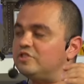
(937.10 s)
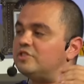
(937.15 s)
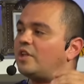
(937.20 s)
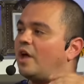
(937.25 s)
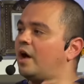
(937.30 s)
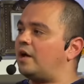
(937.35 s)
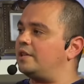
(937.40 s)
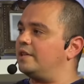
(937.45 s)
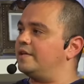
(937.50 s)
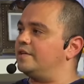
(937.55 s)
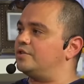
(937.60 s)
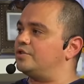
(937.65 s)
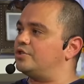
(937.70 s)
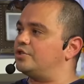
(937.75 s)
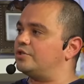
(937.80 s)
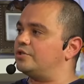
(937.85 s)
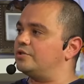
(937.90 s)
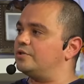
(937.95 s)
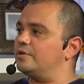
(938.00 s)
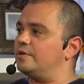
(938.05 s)

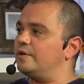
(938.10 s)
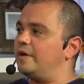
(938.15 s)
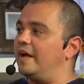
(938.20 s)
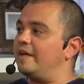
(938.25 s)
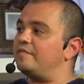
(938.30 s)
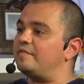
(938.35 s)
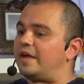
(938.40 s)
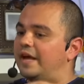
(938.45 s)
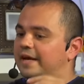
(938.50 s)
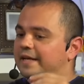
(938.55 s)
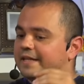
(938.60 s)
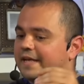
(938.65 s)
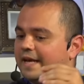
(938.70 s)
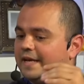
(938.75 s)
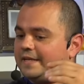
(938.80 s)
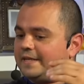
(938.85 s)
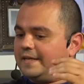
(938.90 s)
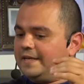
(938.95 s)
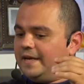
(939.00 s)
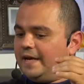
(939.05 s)
knowledge and and
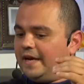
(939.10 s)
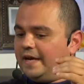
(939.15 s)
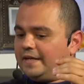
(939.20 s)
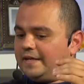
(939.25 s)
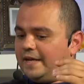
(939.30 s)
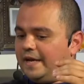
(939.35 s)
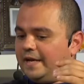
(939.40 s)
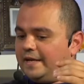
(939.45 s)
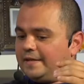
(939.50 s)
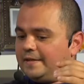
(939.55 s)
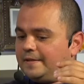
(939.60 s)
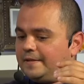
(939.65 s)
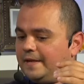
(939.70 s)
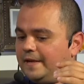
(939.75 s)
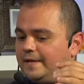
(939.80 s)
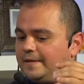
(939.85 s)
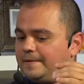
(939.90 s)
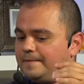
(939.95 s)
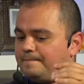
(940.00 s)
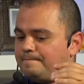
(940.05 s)
and and and
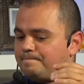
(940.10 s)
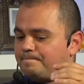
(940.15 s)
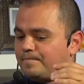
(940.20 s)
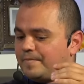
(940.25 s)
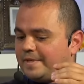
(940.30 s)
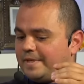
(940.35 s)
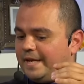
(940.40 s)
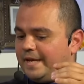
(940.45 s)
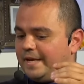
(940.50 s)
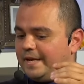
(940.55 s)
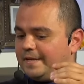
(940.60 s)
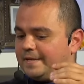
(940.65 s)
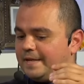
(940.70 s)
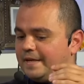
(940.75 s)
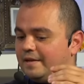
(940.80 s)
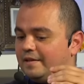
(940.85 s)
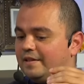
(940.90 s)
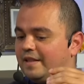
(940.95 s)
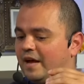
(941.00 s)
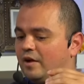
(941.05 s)
and, and it
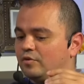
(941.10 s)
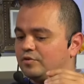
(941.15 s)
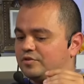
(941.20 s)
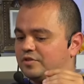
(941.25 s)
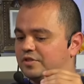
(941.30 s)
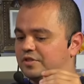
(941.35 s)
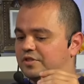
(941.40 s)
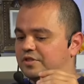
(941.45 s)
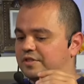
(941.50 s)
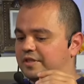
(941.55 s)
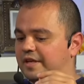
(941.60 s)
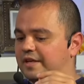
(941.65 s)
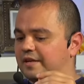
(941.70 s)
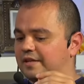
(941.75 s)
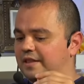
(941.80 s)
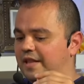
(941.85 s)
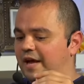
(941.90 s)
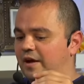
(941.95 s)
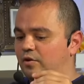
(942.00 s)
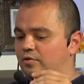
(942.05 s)
allows us. It
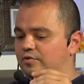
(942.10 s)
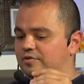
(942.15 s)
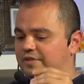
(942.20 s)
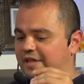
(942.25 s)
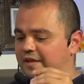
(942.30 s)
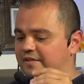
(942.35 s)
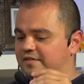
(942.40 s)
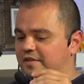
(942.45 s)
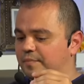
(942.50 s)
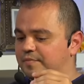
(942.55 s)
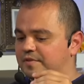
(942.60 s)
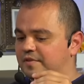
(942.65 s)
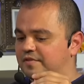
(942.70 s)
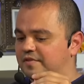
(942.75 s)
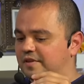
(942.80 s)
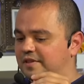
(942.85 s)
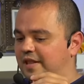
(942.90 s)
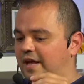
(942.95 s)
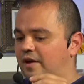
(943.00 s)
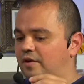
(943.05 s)
allows that
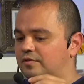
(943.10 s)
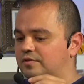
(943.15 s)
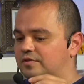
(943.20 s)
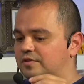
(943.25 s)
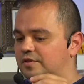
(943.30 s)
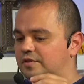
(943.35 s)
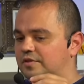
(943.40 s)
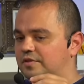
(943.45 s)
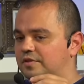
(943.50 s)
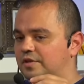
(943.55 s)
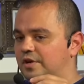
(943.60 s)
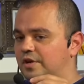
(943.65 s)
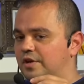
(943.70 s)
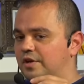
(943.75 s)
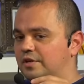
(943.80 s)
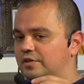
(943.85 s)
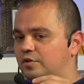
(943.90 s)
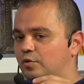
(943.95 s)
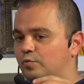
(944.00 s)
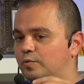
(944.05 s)
substance allows us
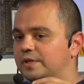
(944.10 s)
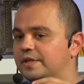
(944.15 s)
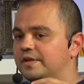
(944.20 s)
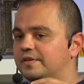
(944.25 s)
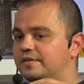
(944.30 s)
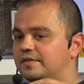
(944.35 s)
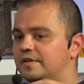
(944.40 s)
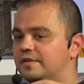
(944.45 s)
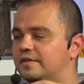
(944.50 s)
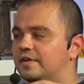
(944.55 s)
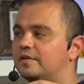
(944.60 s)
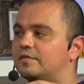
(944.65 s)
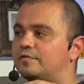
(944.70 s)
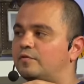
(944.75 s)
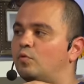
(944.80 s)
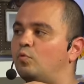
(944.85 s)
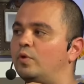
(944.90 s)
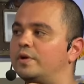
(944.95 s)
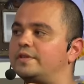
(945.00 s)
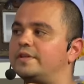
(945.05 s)
to really see things
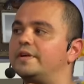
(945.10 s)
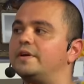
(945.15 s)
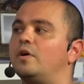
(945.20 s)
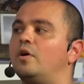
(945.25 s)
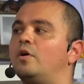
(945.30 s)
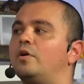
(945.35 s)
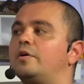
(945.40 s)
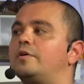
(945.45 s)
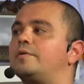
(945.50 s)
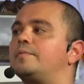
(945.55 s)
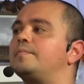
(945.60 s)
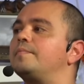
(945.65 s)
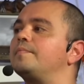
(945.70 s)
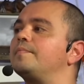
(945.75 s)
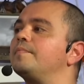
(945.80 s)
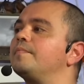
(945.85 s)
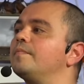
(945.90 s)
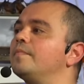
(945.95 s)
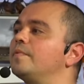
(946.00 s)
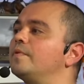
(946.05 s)
for what they are,
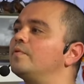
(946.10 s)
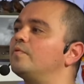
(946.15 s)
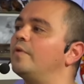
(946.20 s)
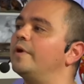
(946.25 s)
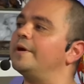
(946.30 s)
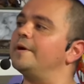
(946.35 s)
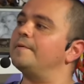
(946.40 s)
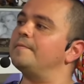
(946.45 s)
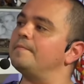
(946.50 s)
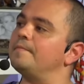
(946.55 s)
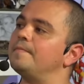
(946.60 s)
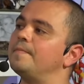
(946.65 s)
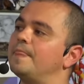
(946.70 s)
right? Okay.